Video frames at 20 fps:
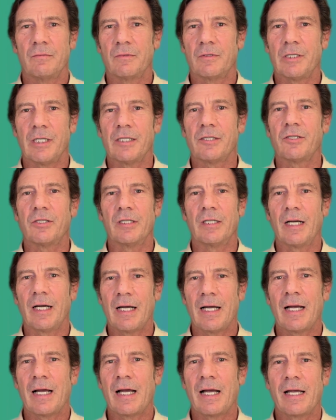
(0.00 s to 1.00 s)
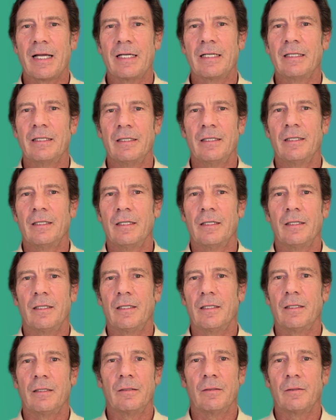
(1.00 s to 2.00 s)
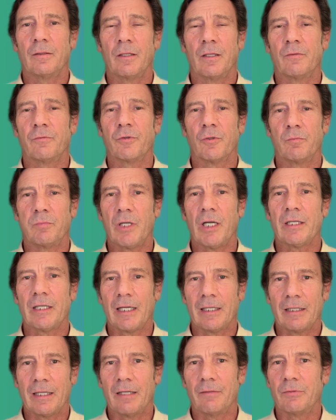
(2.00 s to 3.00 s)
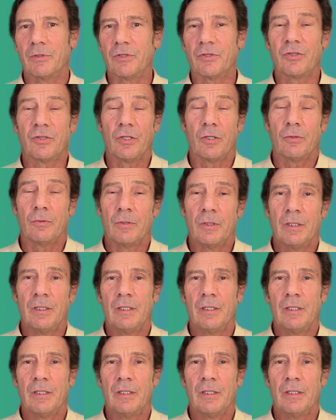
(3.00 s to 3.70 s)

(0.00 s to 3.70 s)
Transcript: tested high for blood lead levels, so